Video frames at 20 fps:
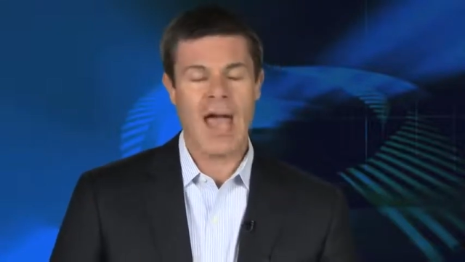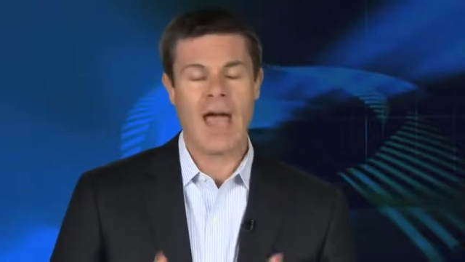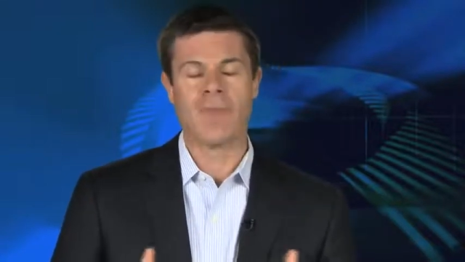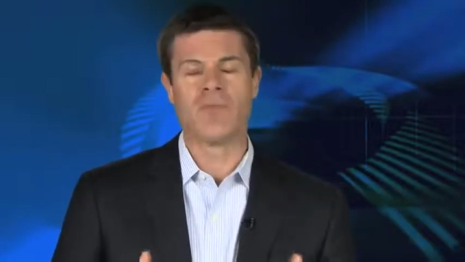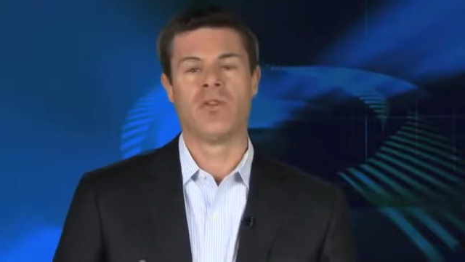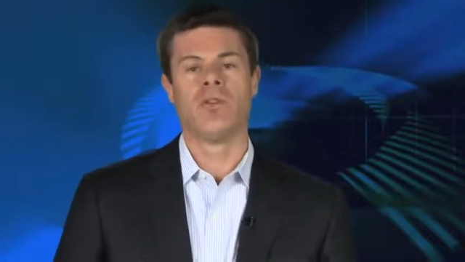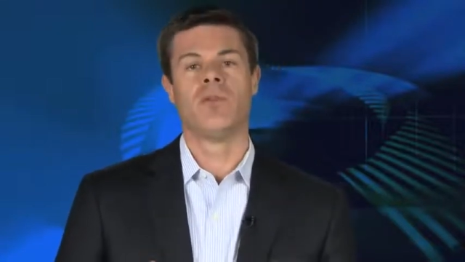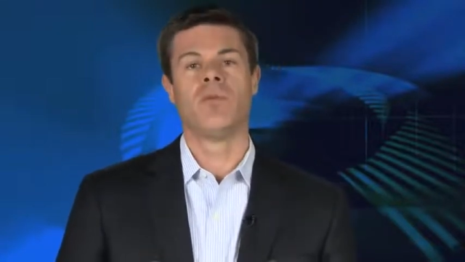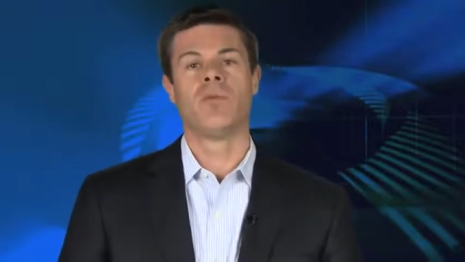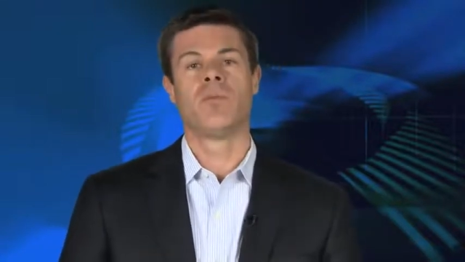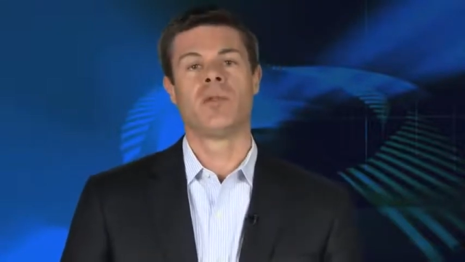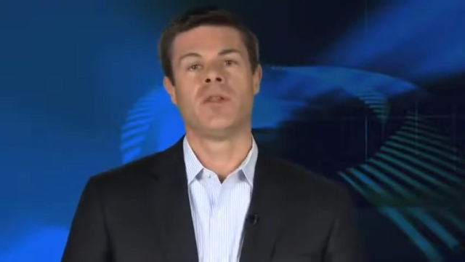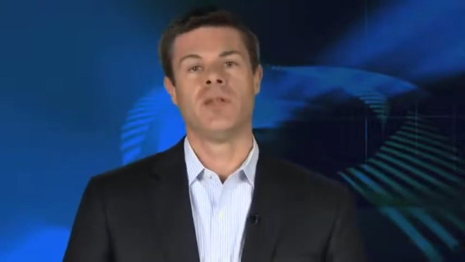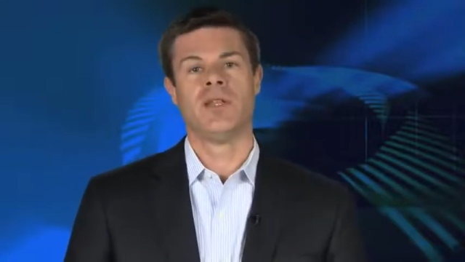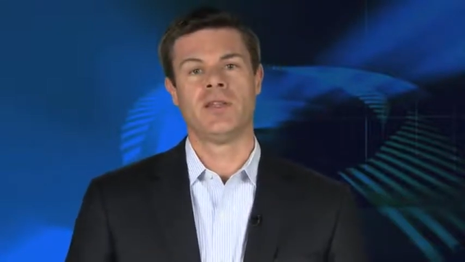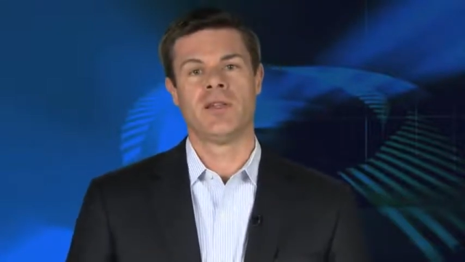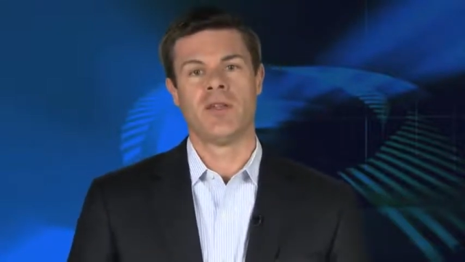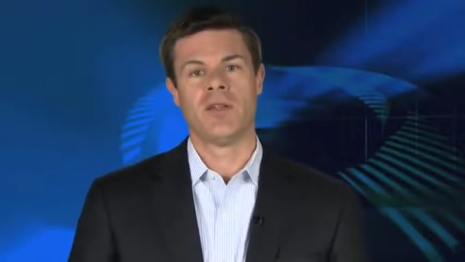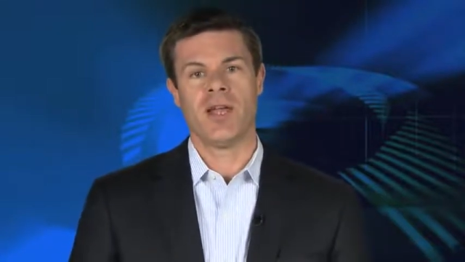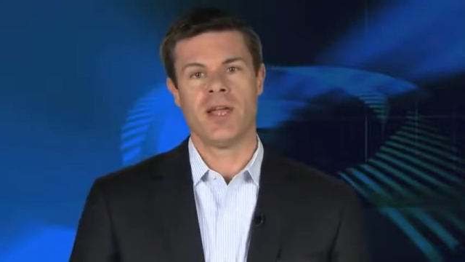After you
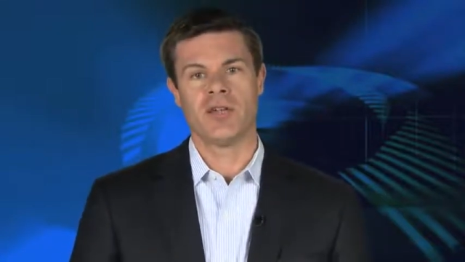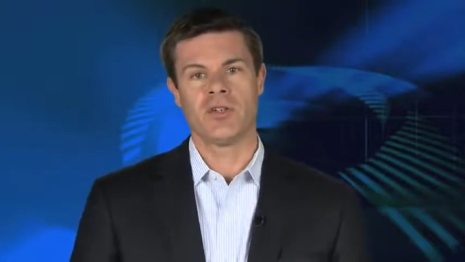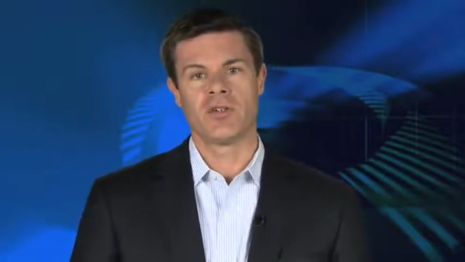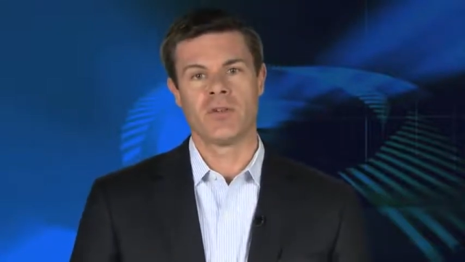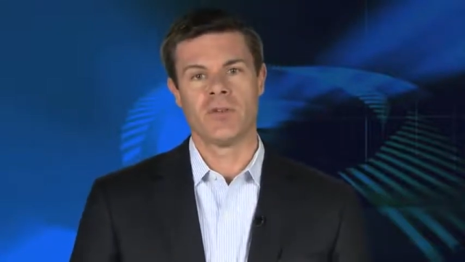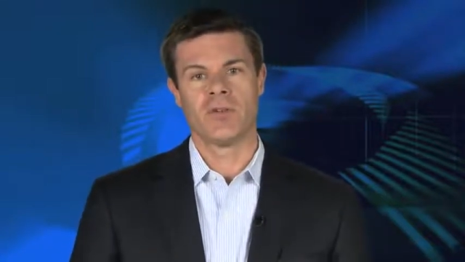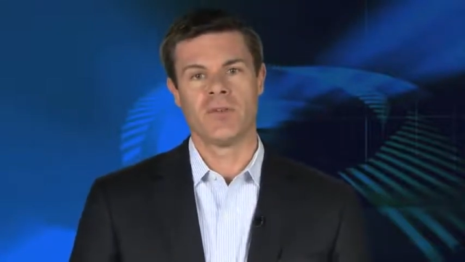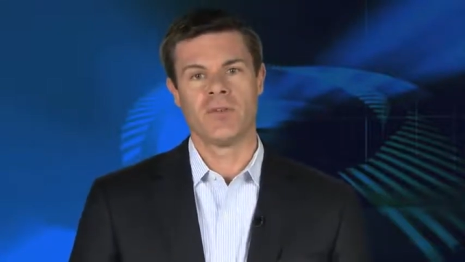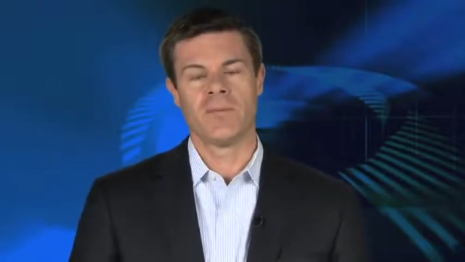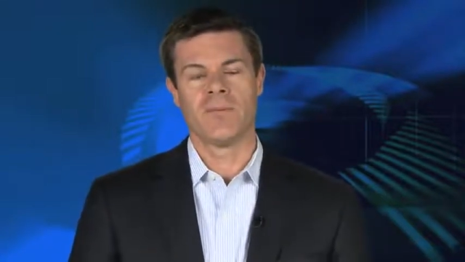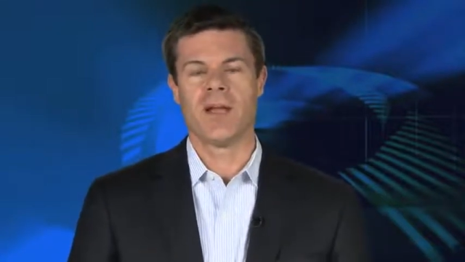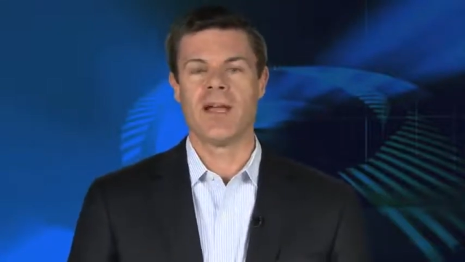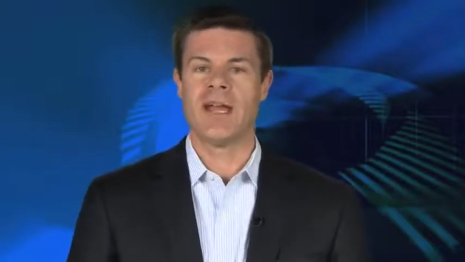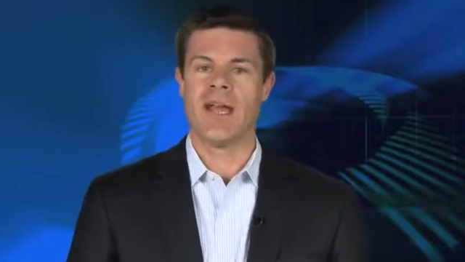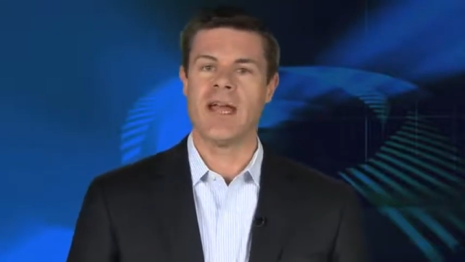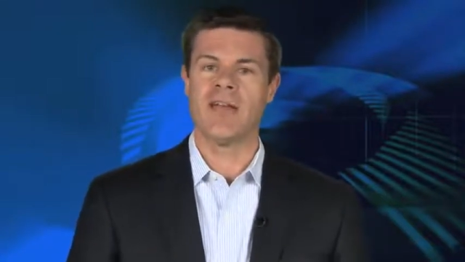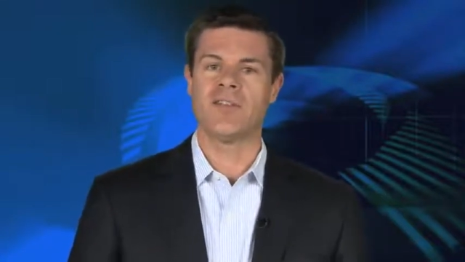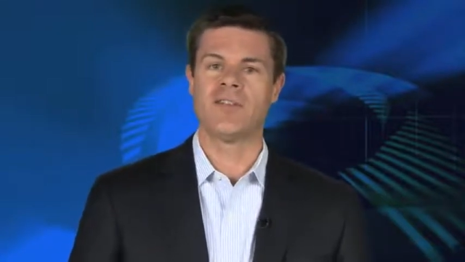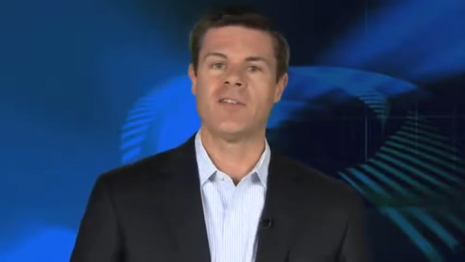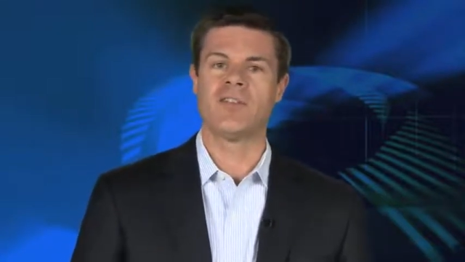complete the lectures, I
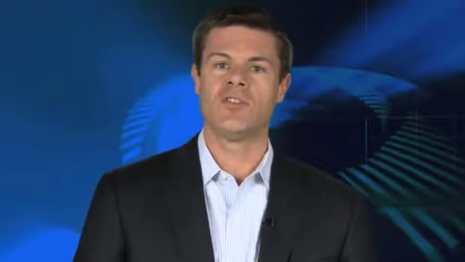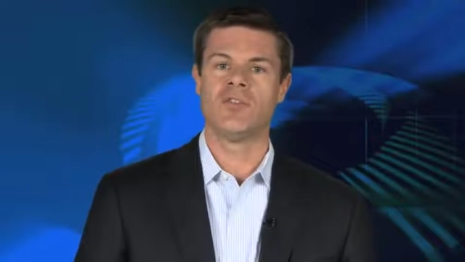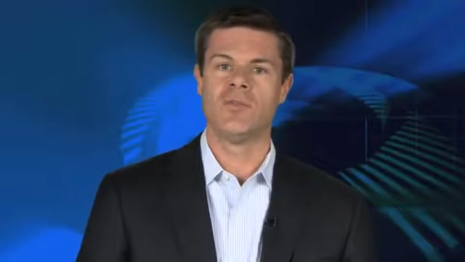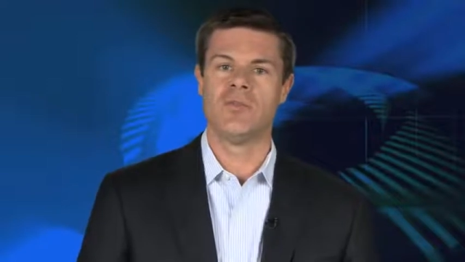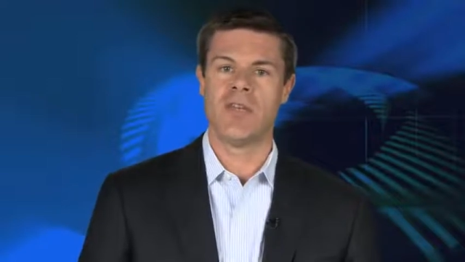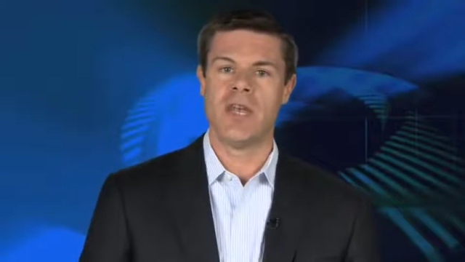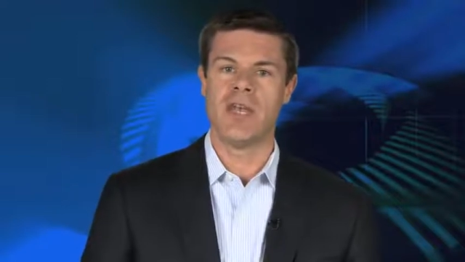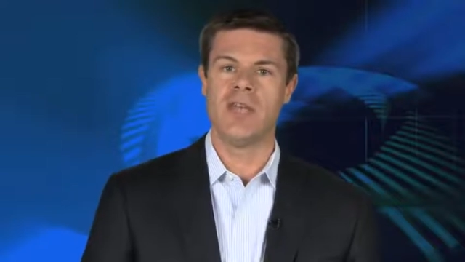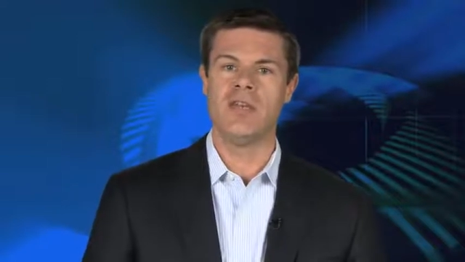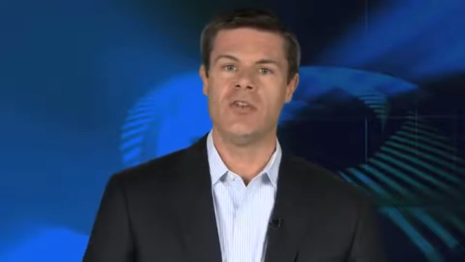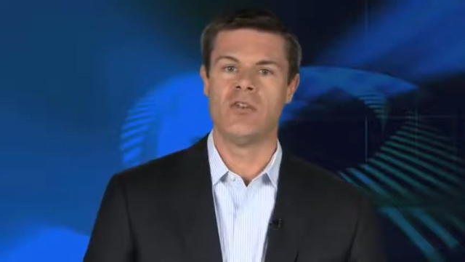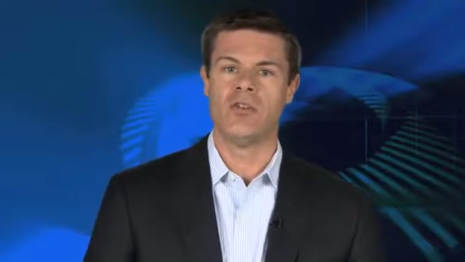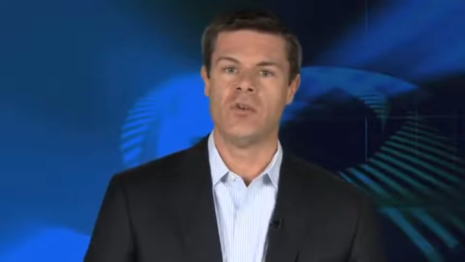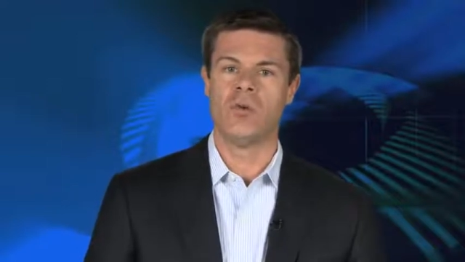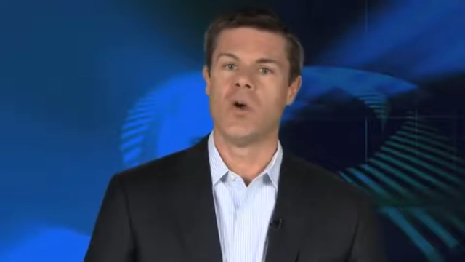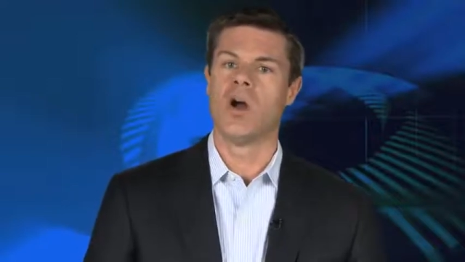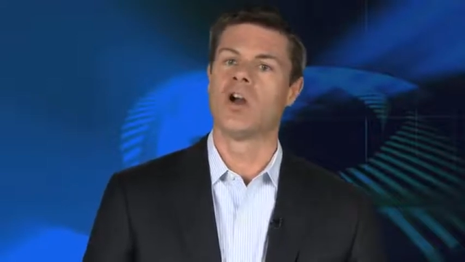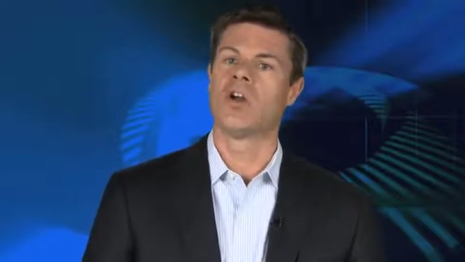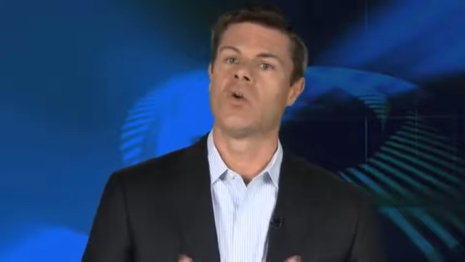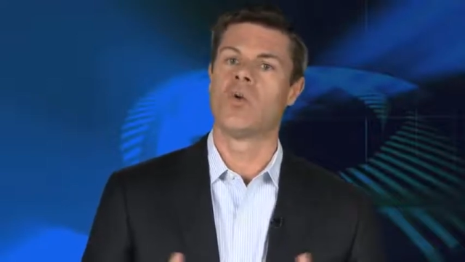ask that you then
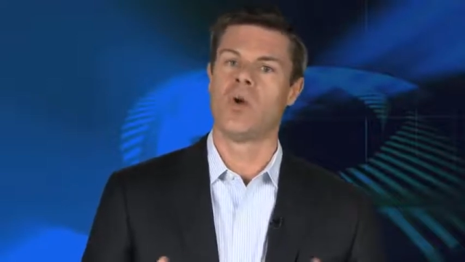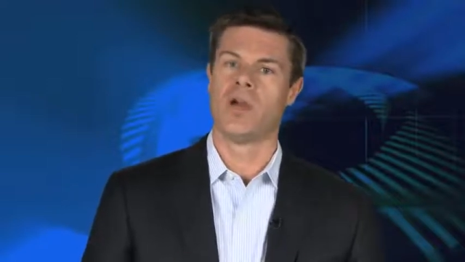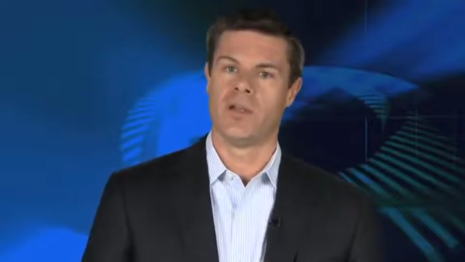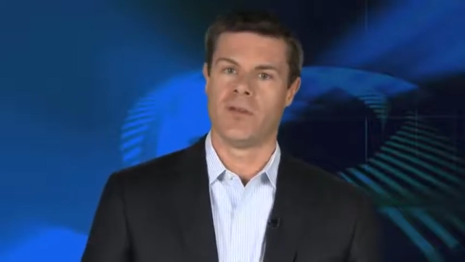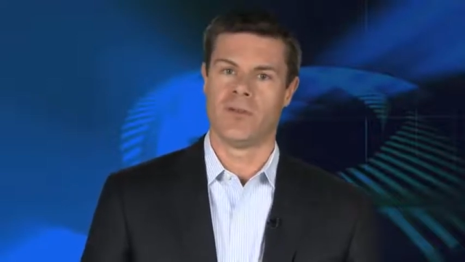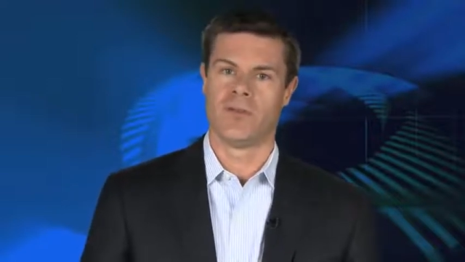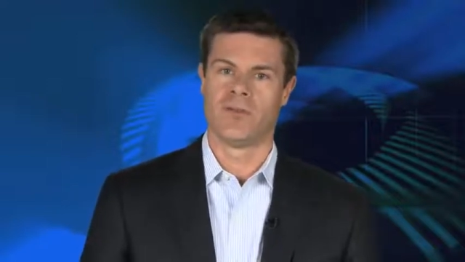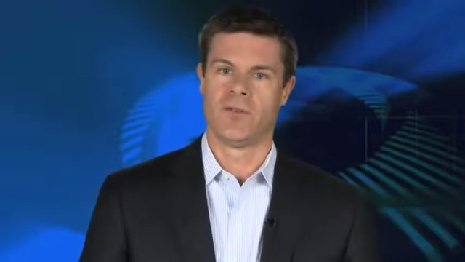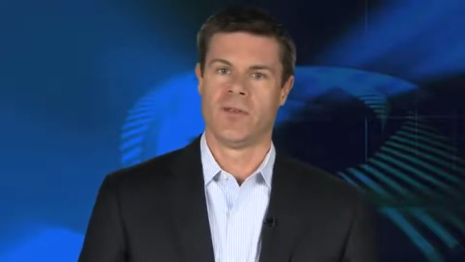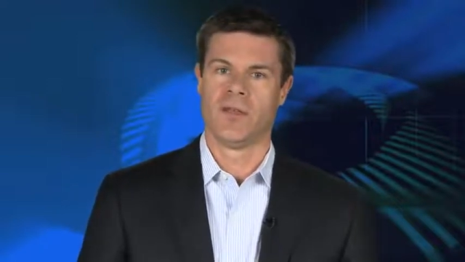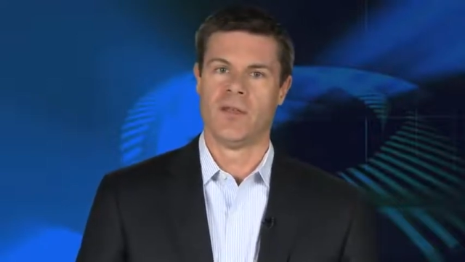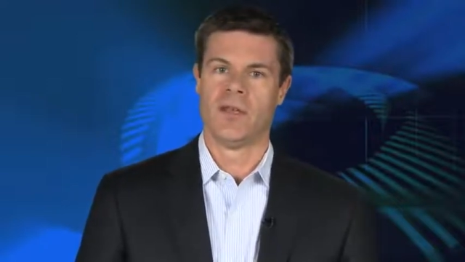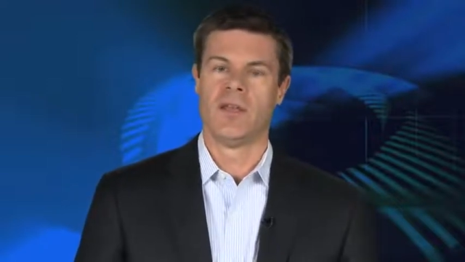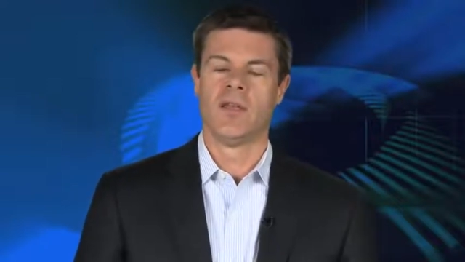do a quiz.